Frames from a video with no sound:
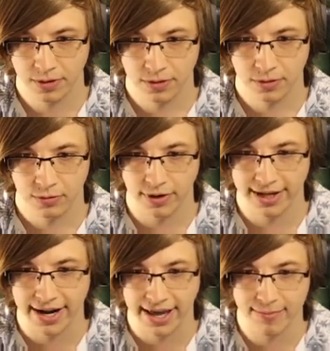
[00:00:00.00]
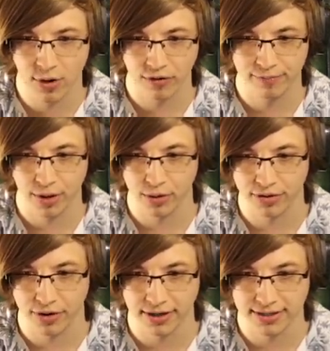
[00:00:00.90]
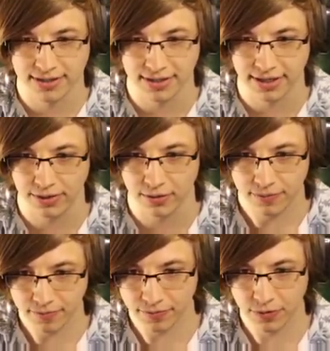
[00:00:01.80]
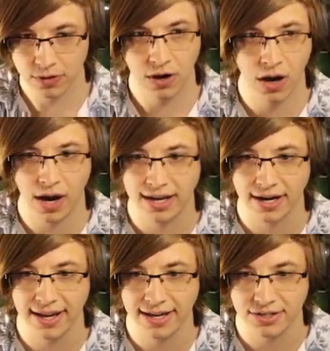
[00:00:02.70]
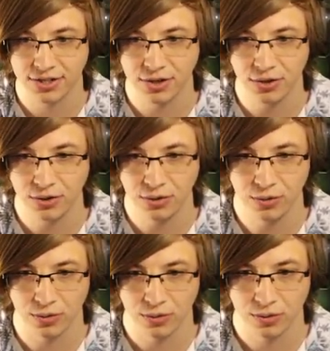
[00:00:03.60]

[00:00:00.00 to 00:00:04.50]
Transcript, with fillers: Running out of ammo of both, honestly. Oh, I got hit too.